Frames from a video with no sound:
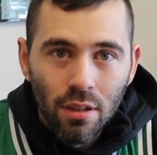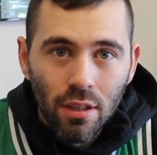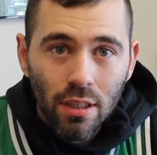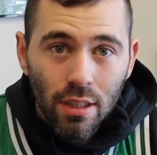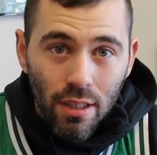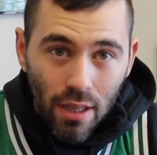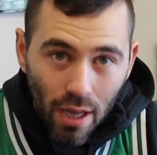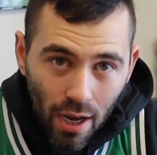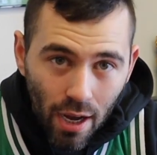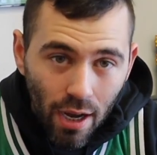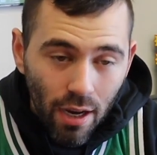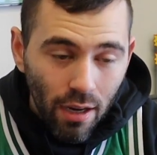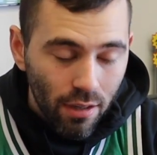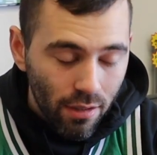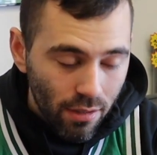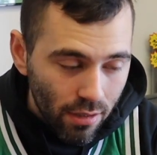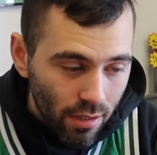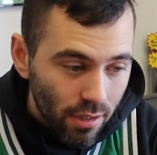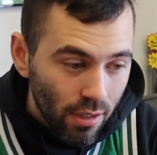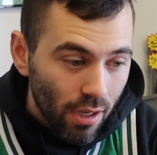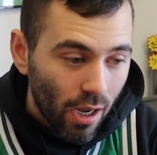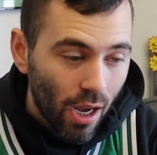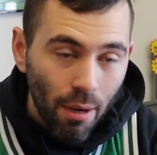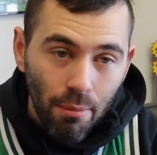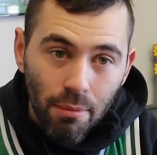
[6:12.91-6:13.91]
Yeah,
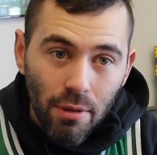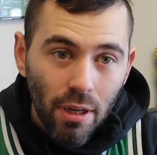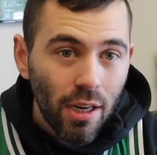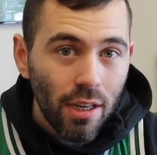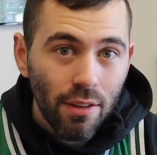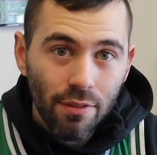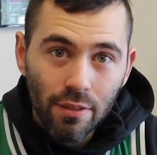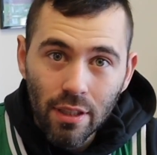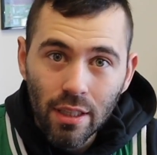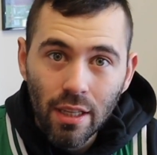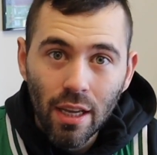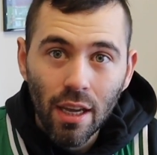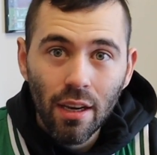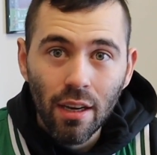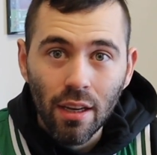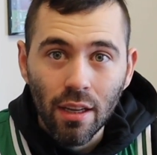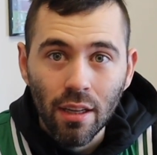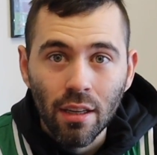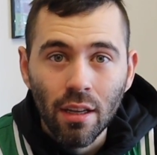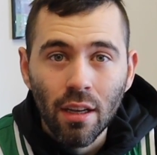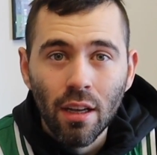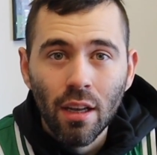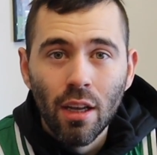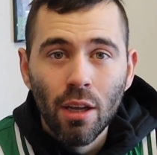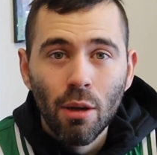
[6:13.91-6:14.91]
I'm not even
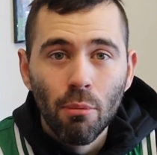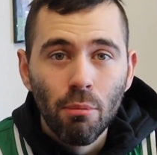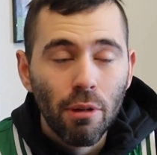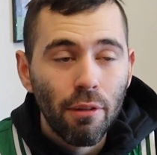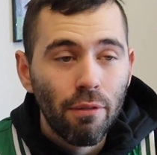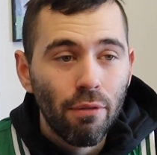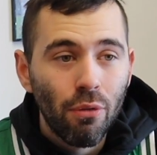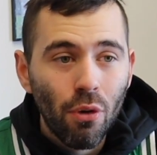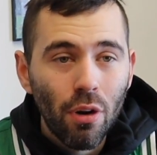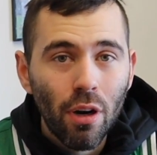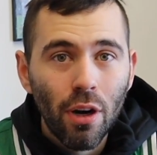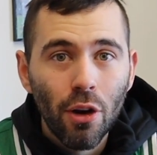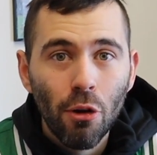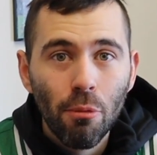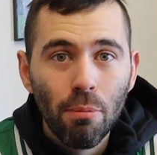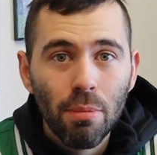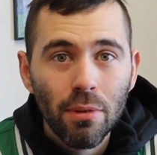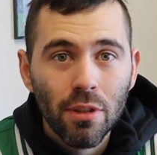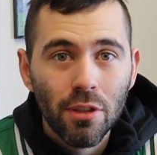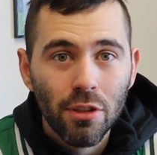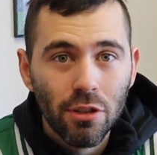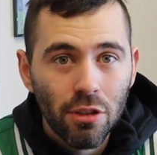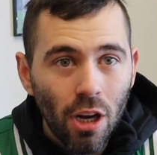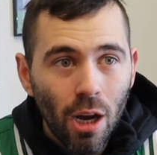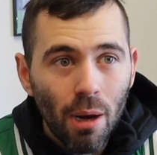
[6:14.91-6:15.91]
kidding. Before I
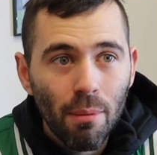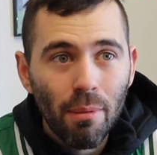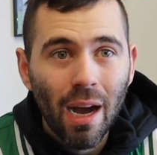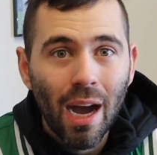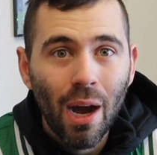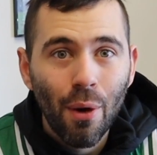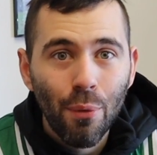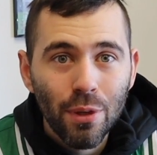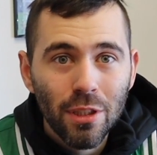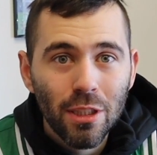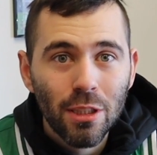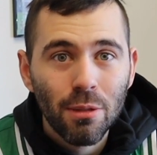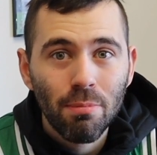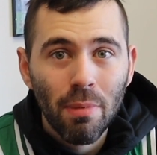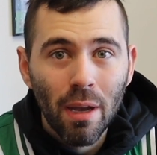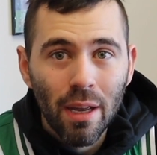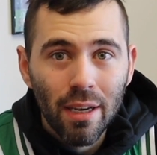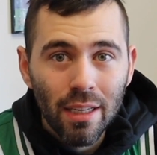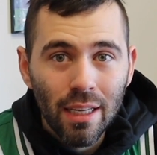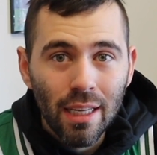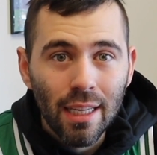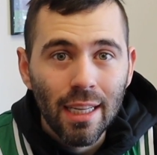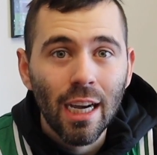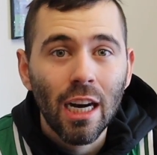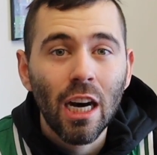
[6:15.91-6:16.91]
opened the shop, I was
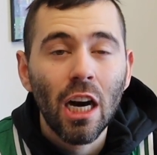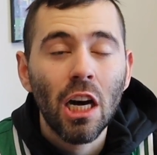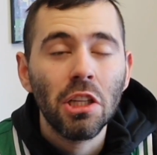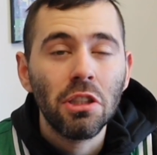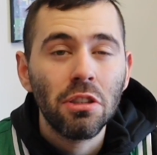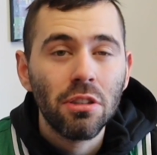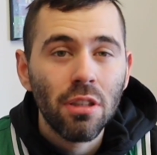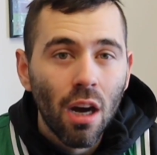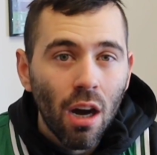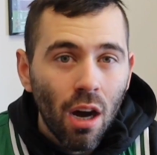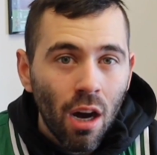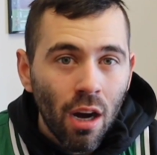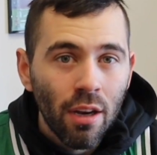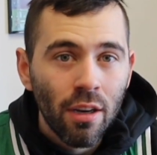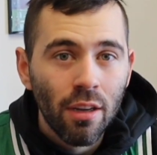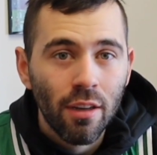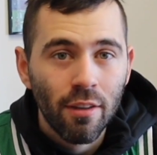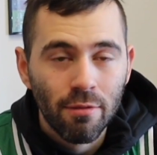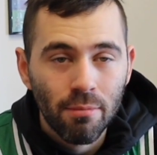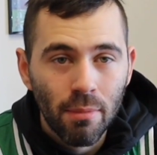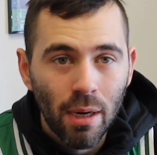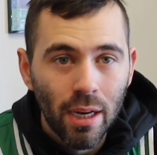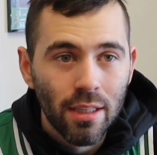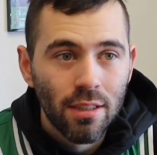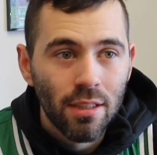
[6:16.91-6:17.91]
spending a ton
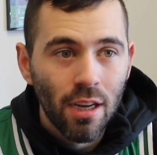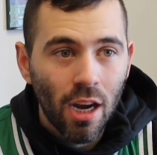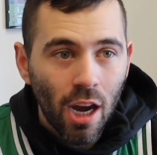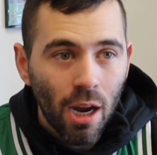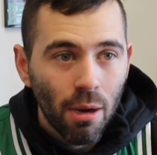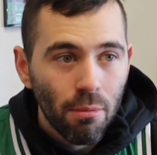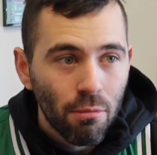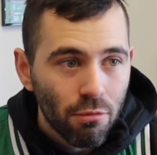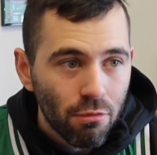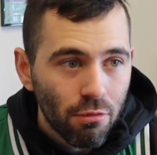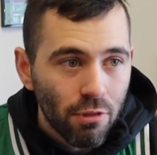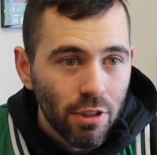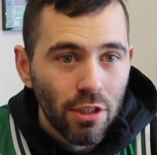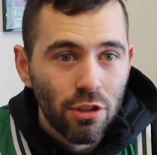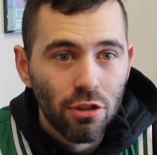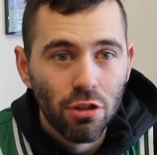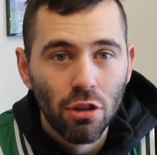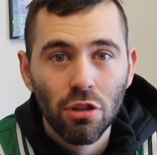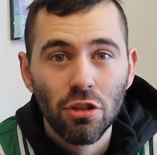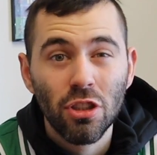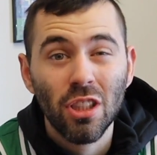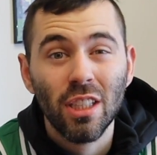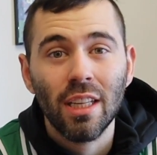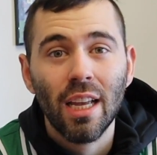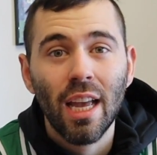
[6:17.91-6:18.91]
of my time
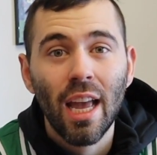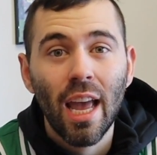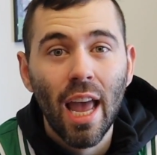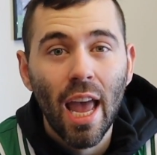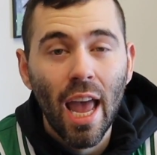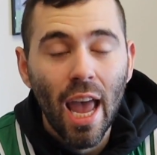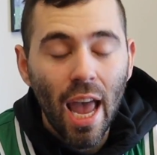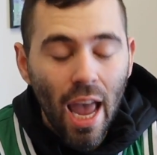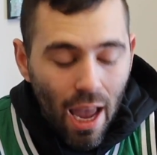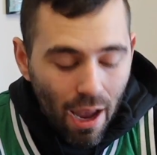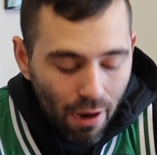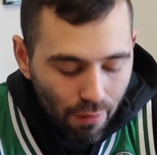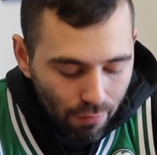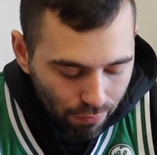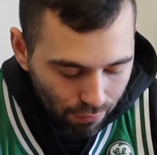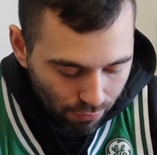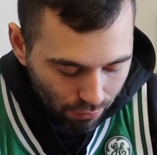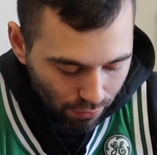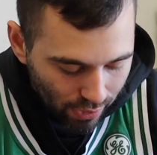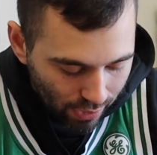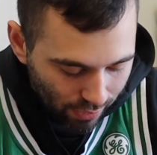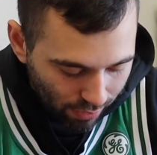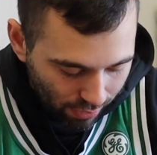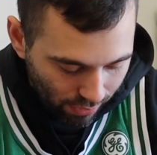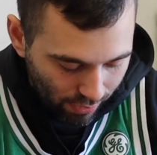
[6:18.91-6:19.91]
researching
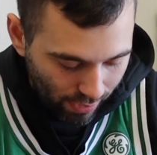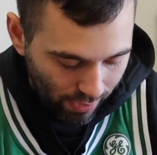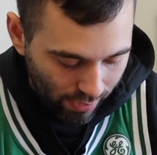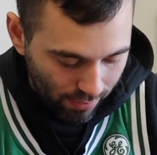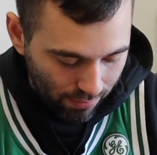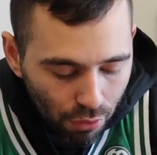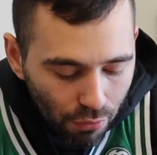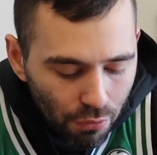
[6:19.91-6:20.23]
everything.